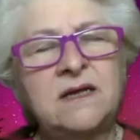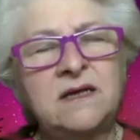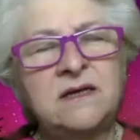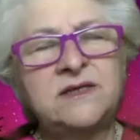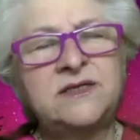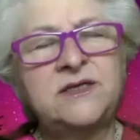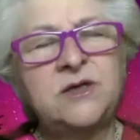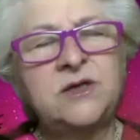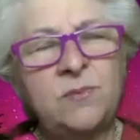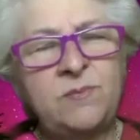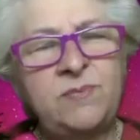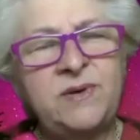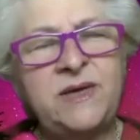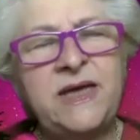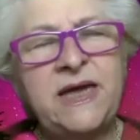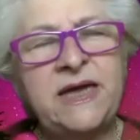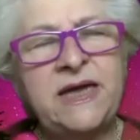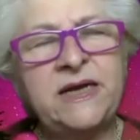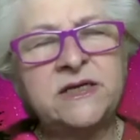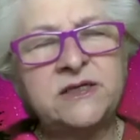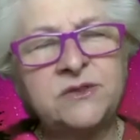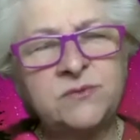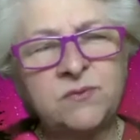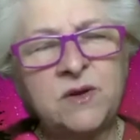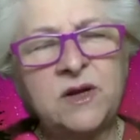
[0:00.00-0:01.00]
So
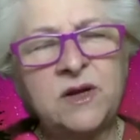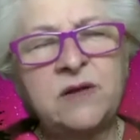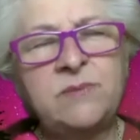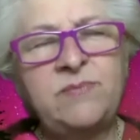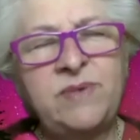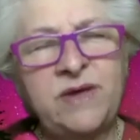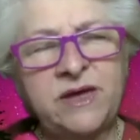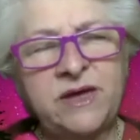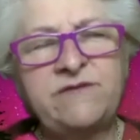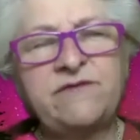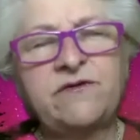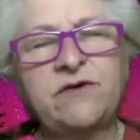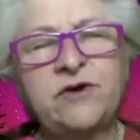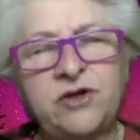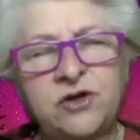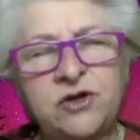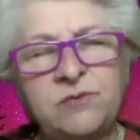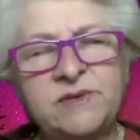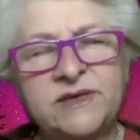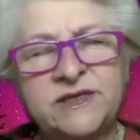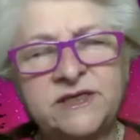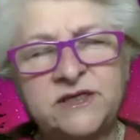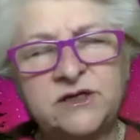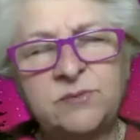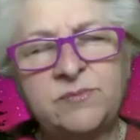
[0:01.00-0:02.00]
being is really big for you,
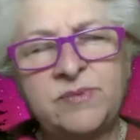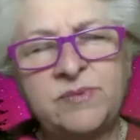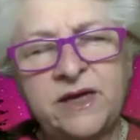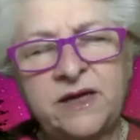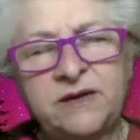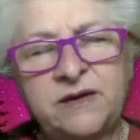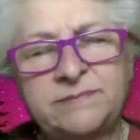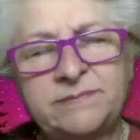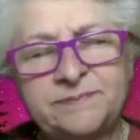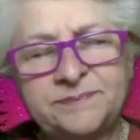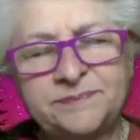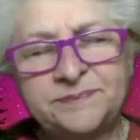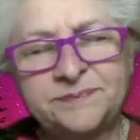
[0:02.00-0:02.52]
Mr. B.